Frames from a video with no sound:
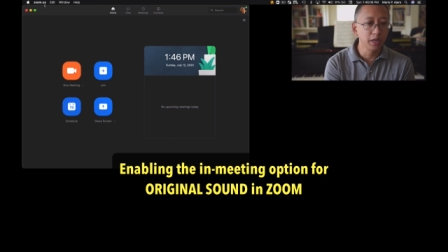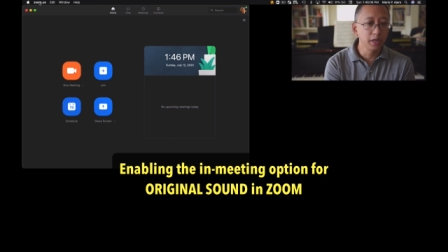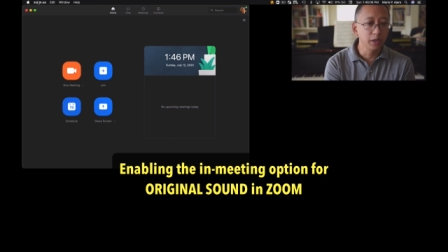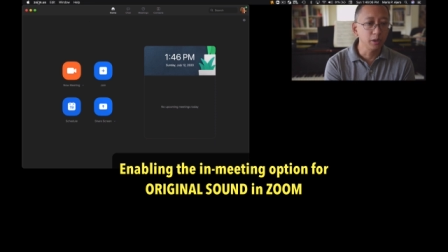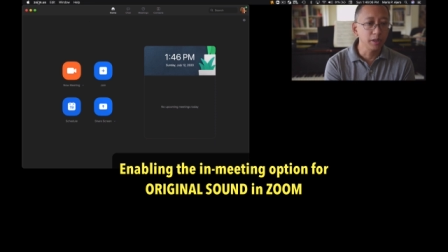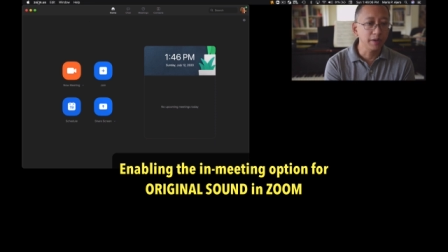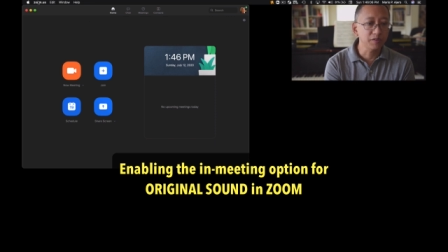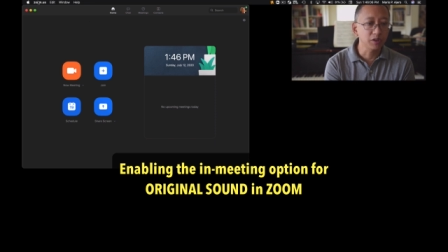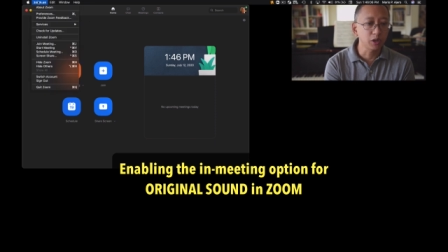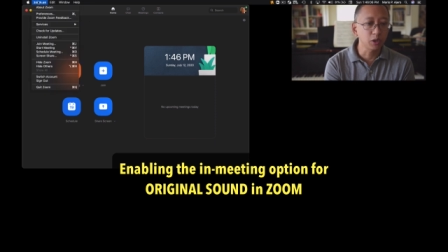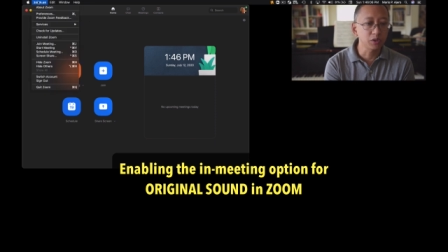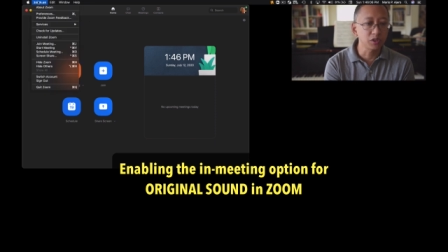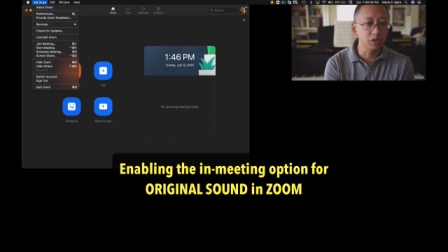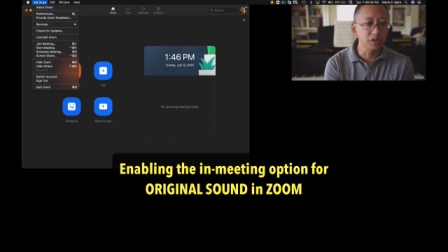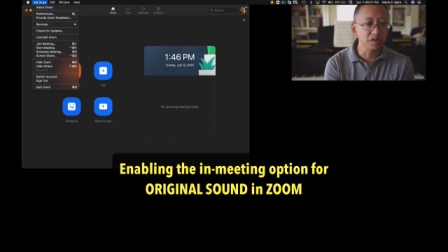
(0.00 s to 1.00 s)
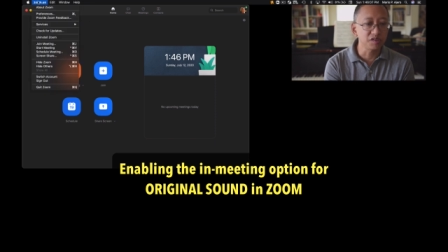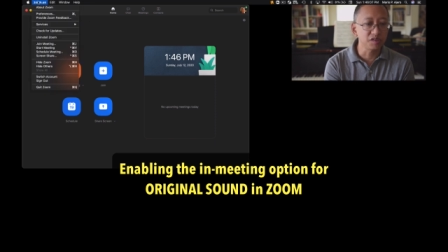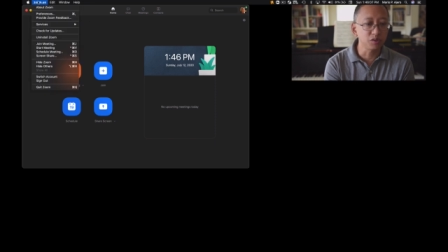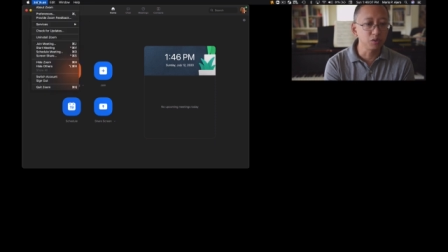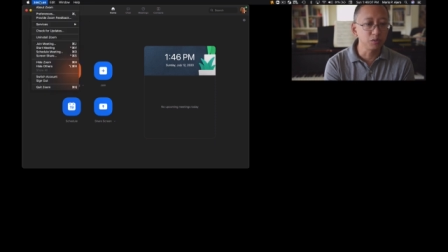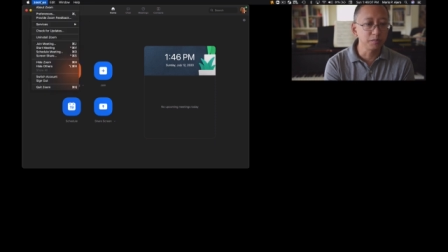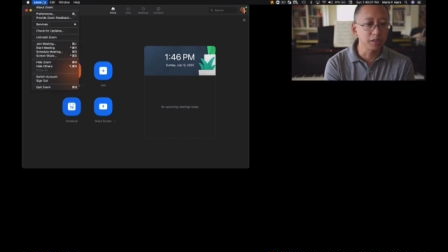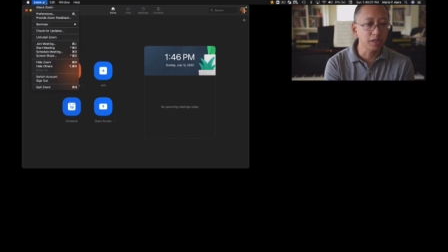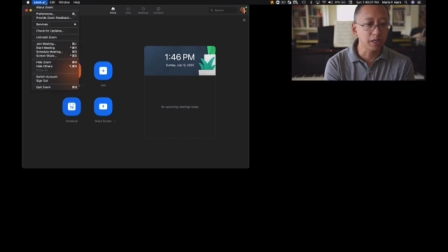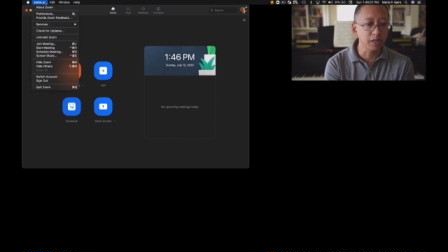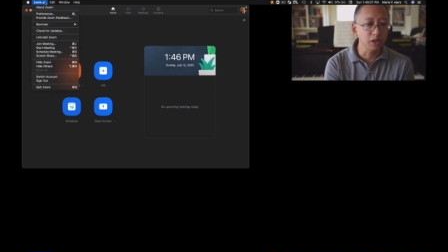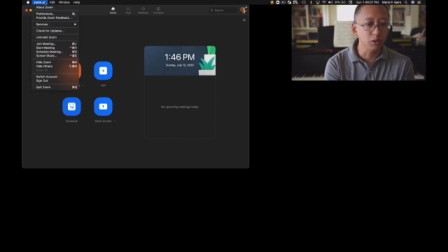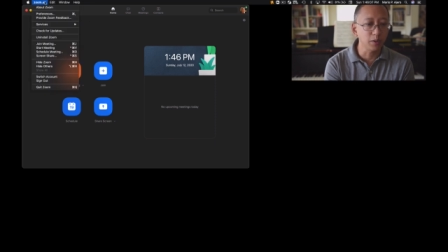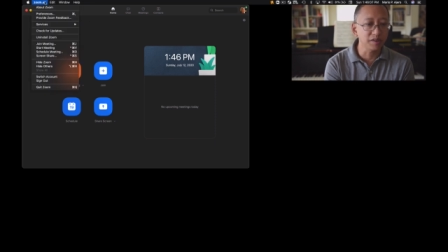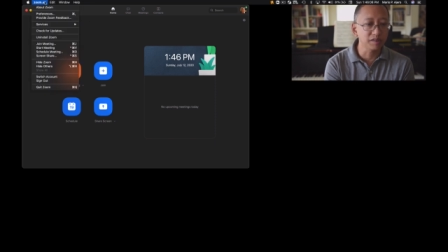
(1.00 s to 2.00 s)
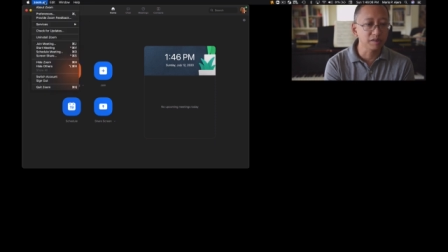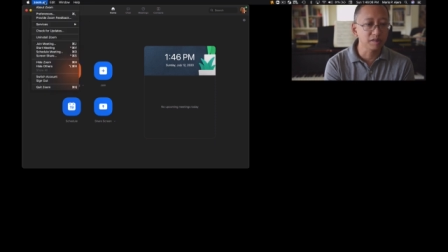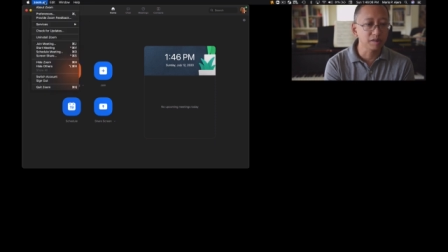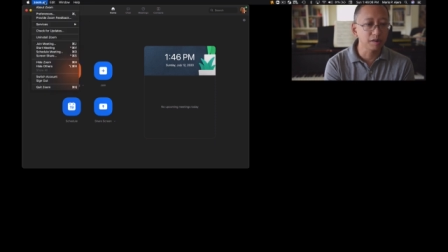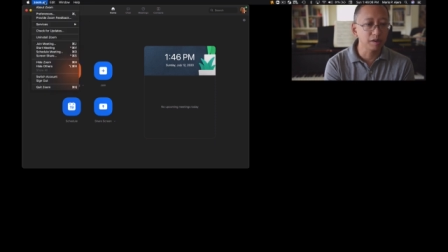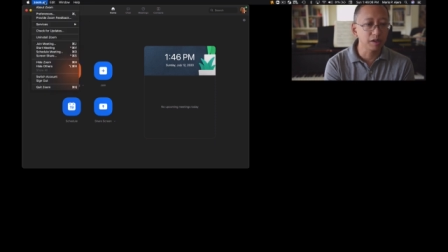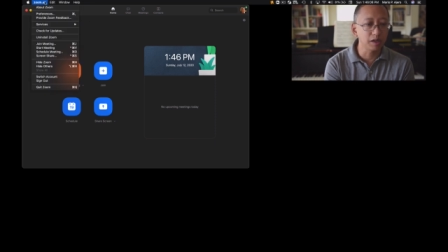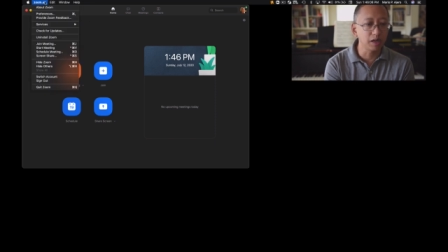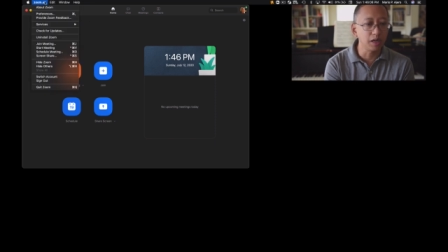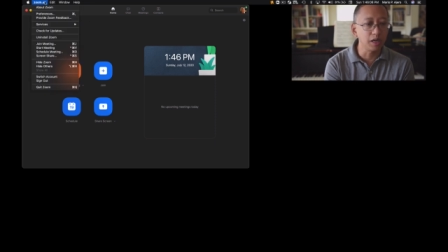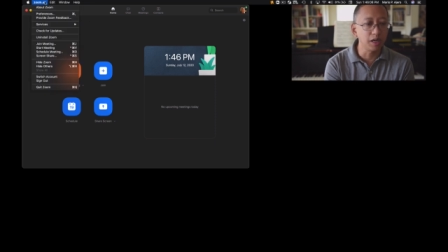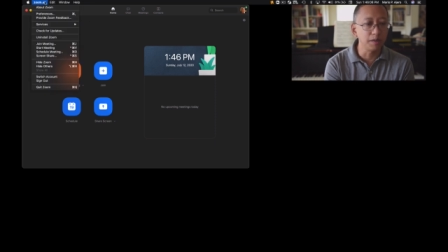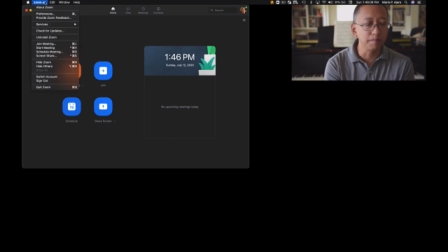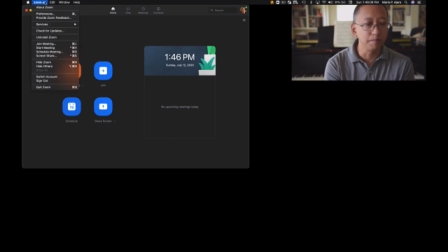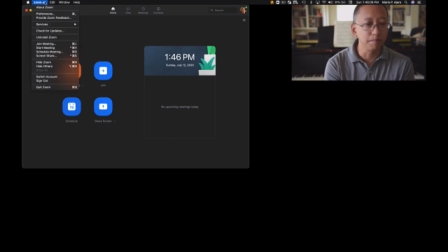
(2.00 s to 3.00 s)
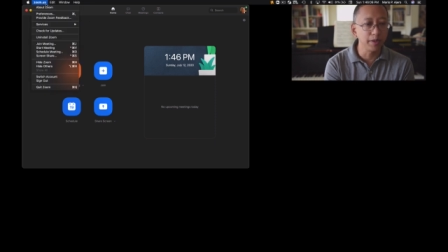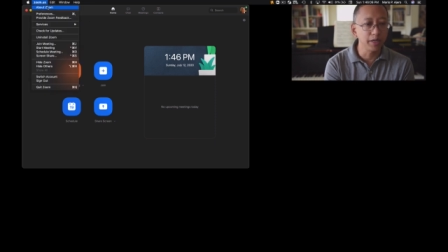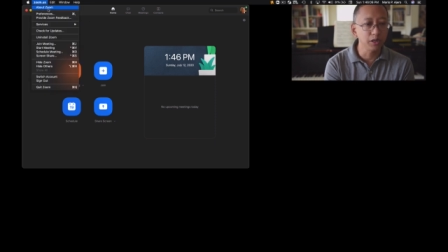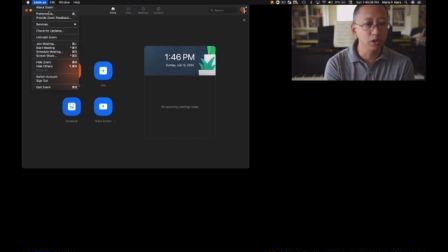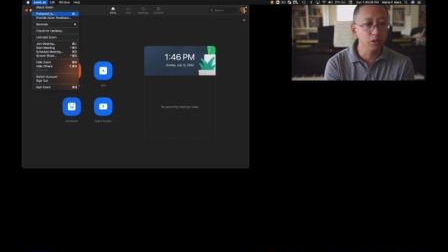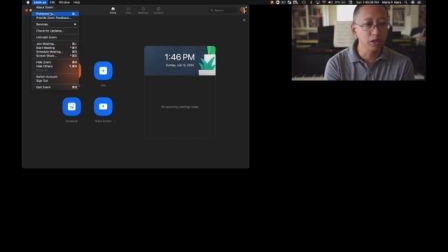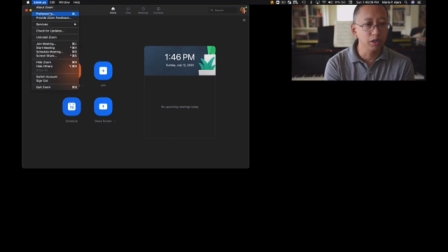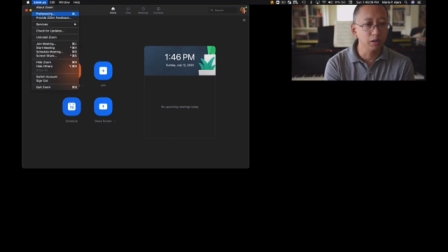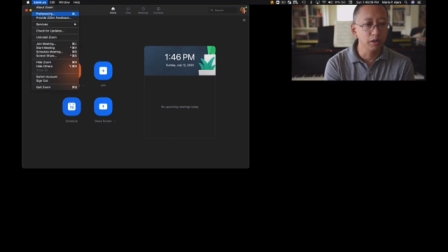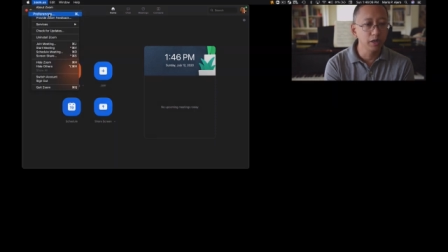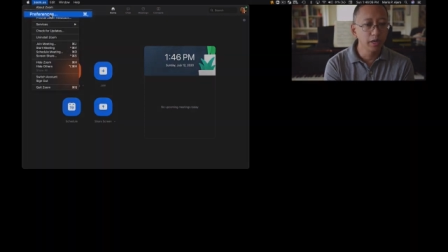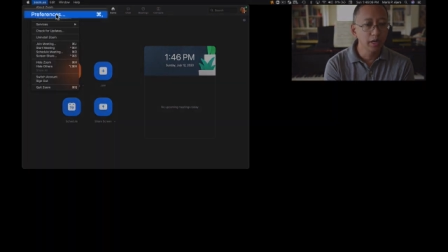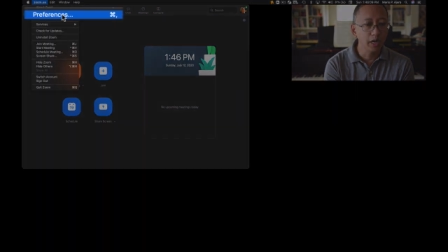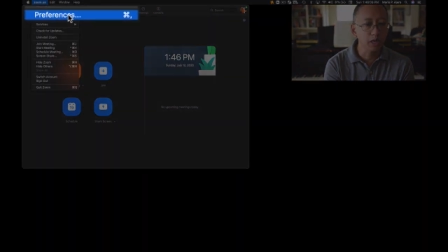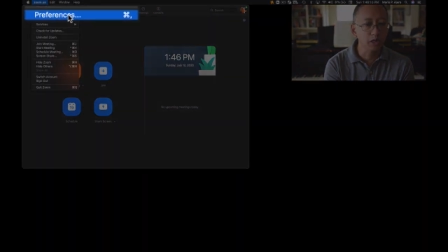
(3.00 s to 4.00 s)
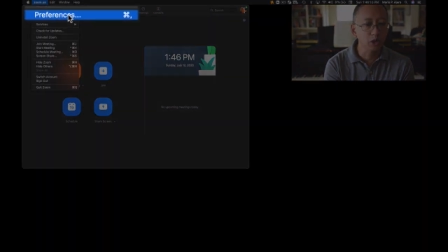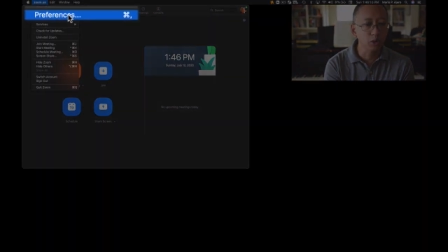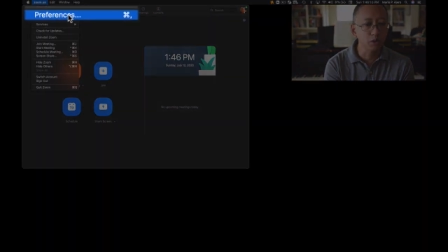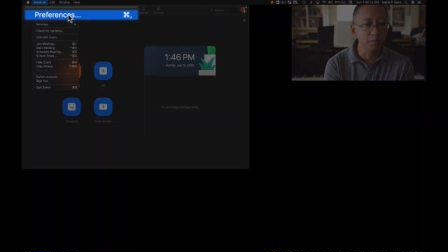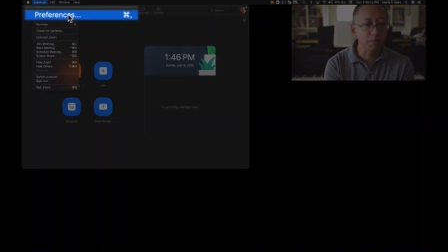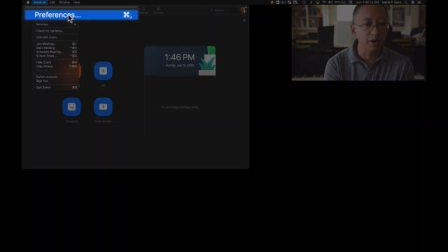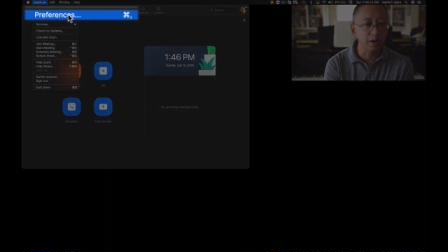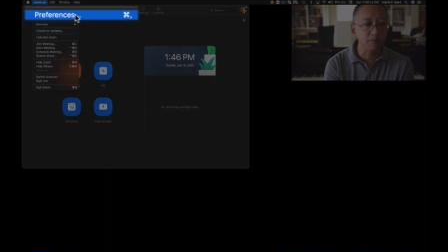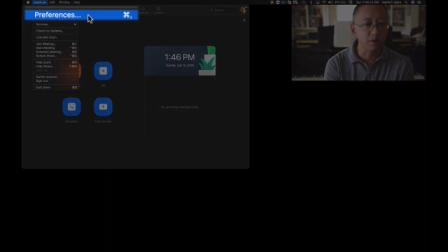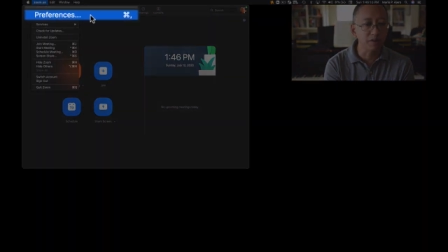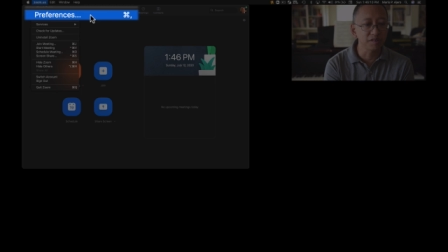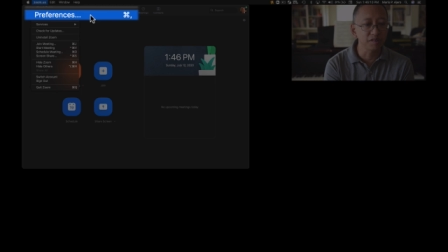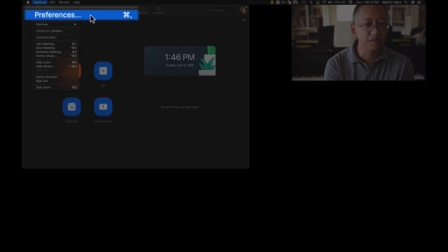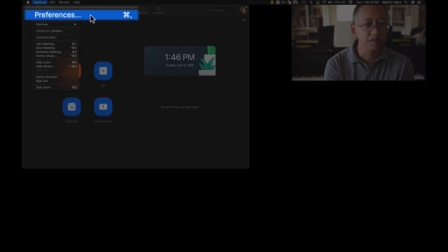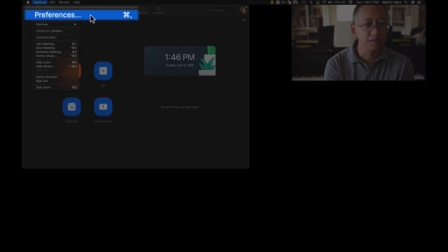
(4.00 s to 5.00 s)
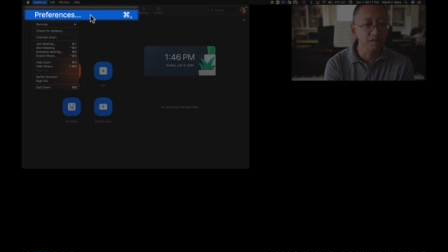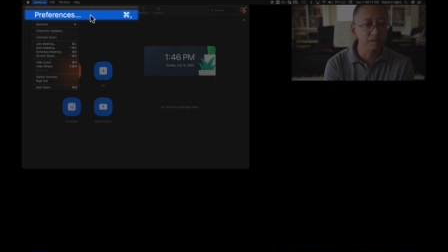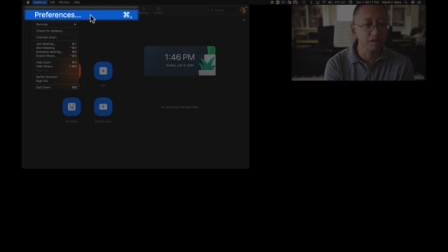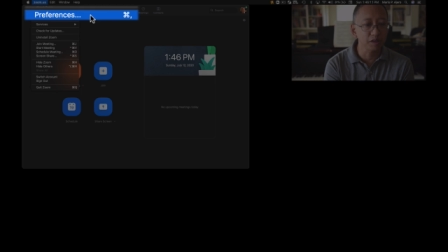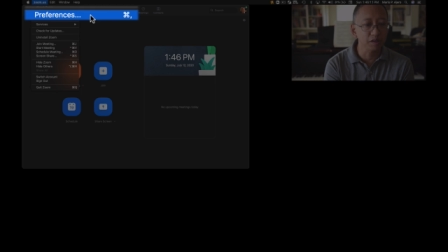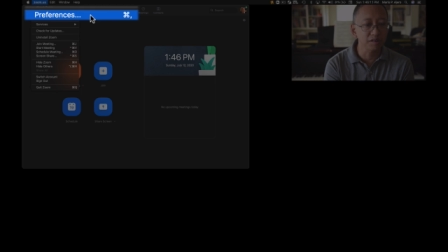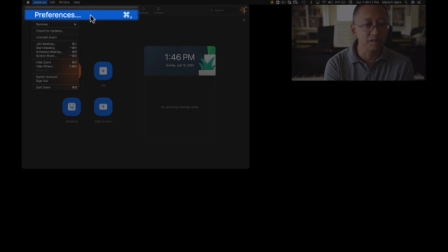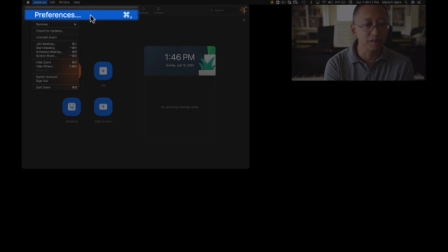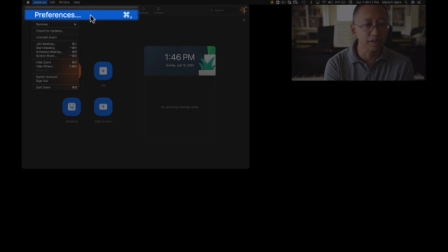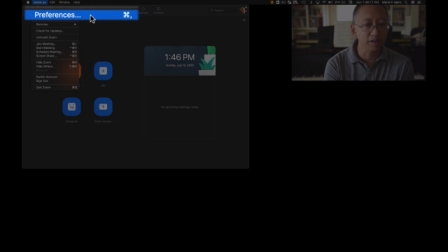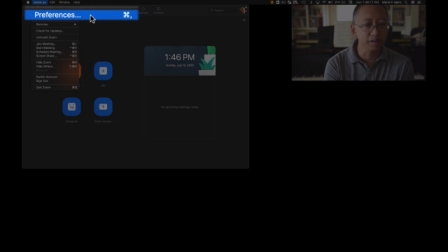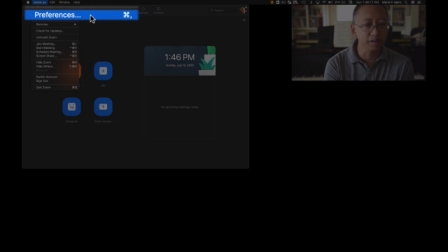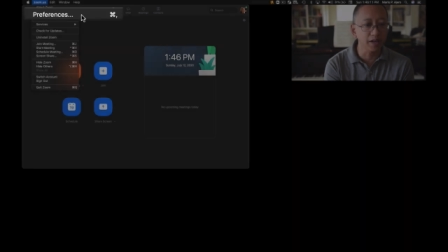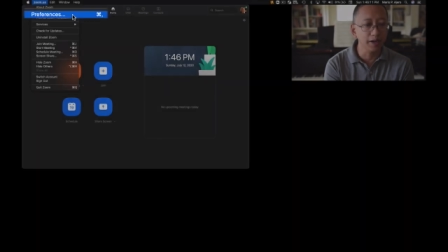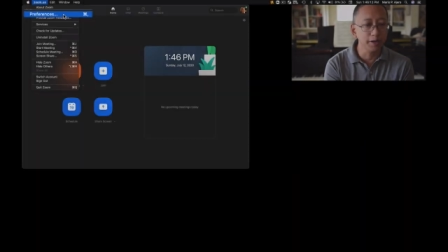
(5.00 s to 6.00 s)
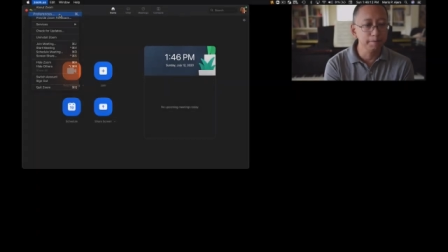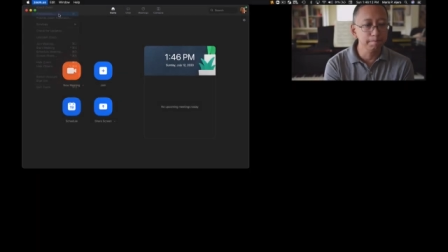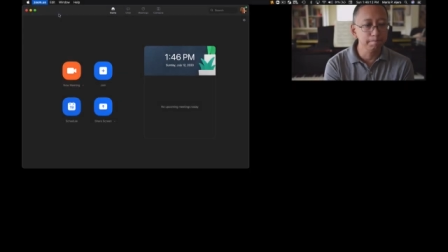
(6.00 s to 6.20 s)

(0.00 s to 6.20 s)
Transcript: you'll have to go to the zoom.us um, menu here and go to preferences and select that.